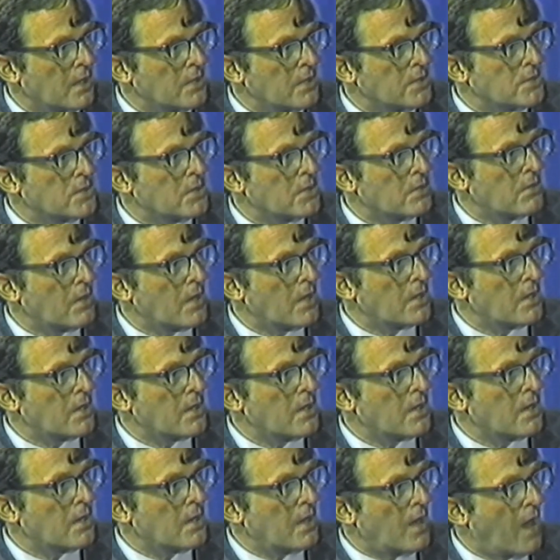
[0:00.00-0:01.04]
and so on,
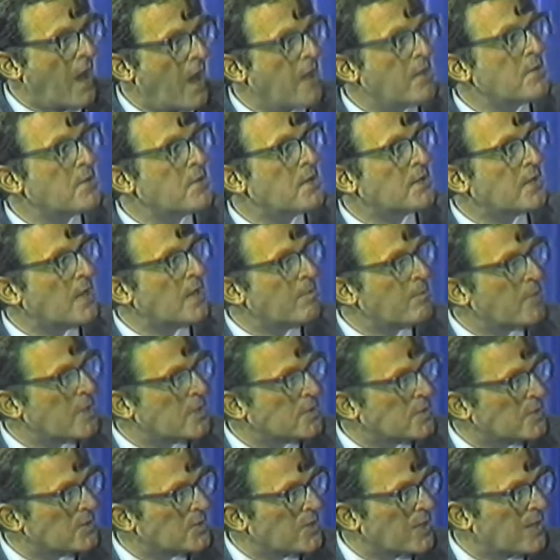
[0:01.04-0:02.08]
how do you get that
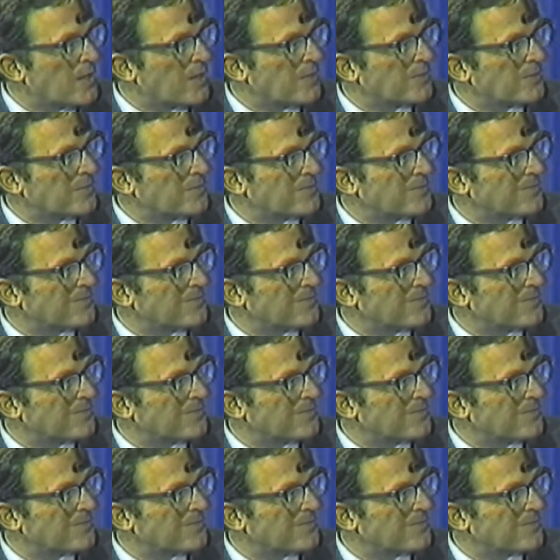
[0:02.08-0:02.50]
message out?